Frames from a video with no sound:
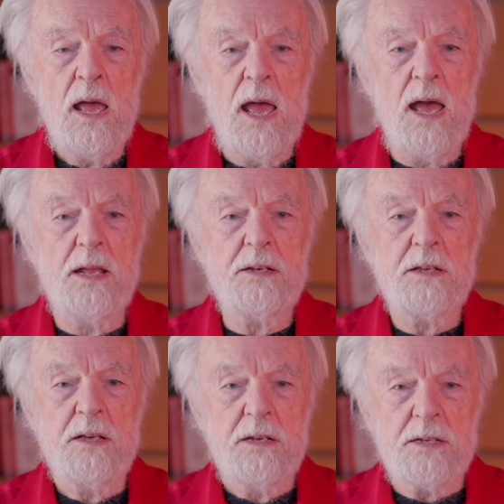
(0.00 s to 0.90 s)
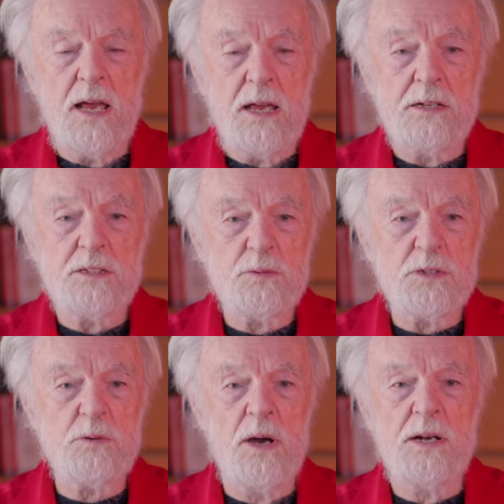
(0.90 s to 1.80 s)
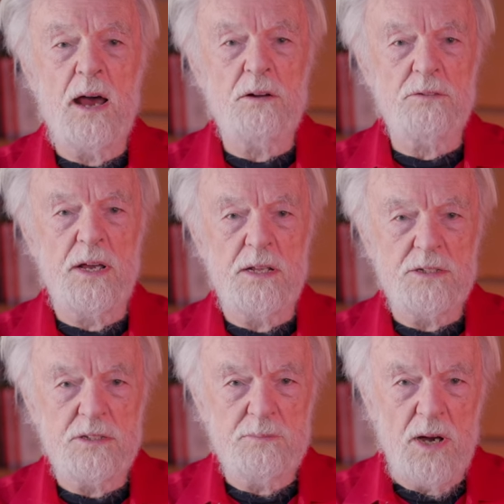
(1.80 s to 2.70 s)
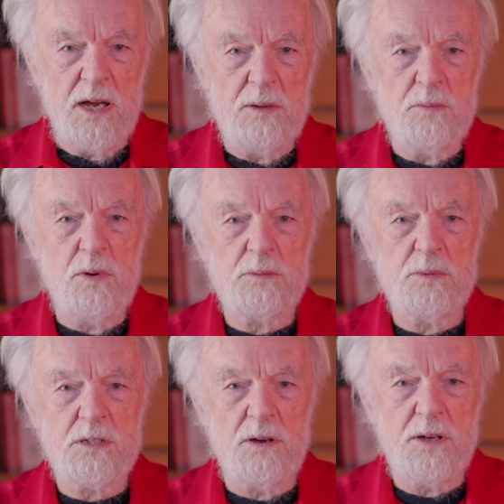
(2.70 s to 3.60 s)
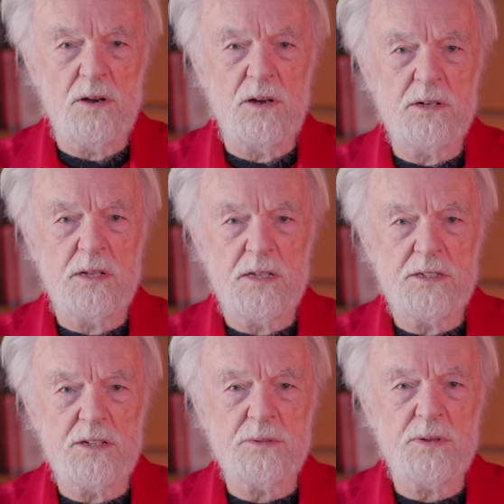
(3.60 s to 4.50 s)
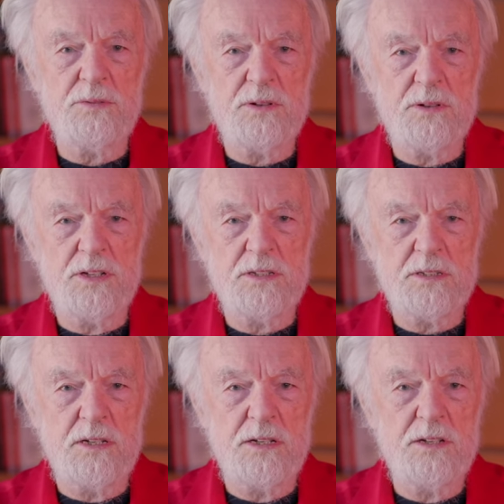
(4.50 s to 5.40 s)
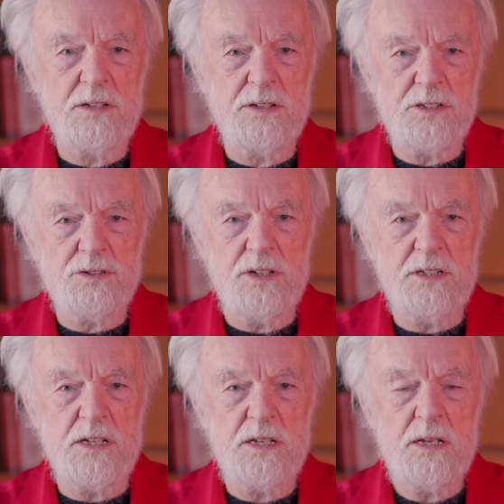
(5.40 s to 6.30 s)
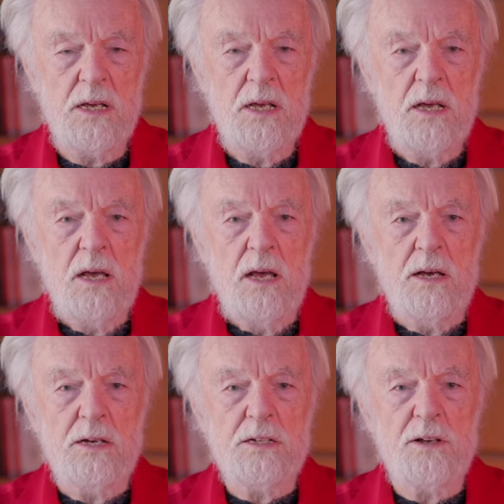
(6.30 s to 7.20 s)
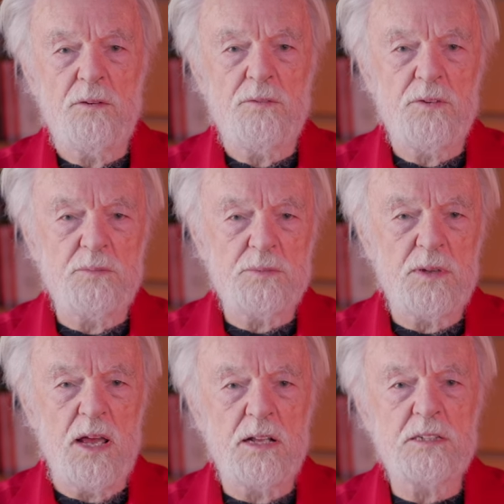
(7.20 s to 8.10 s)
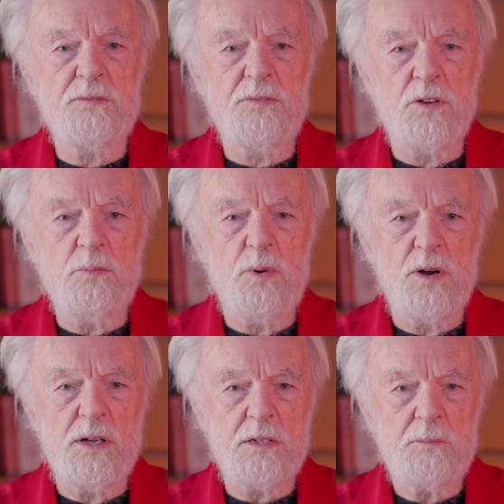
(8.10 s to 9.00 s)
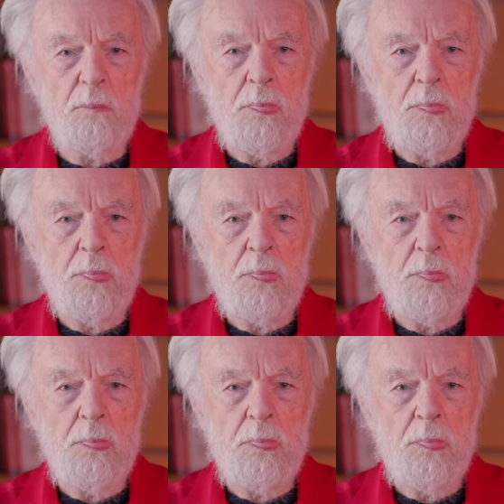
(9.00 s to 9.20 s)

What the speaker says: And Keynes was quite outraged by what was going on in terms of this treaty. From Keynes' viewpoint,